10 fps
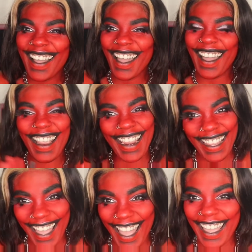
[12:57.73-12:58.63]
Alright
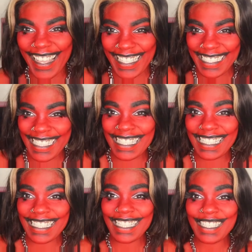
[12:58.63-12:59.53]
guys,
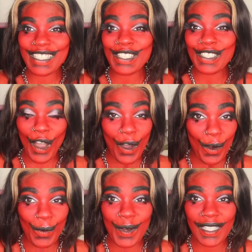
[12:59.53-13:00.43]

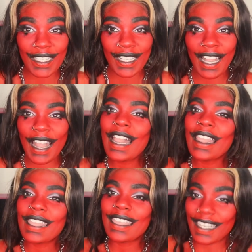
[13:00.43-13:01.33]
so
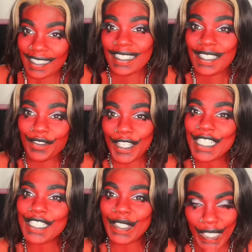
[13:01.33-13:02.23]
this is the
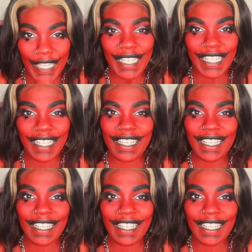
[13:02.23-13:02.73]
finished look.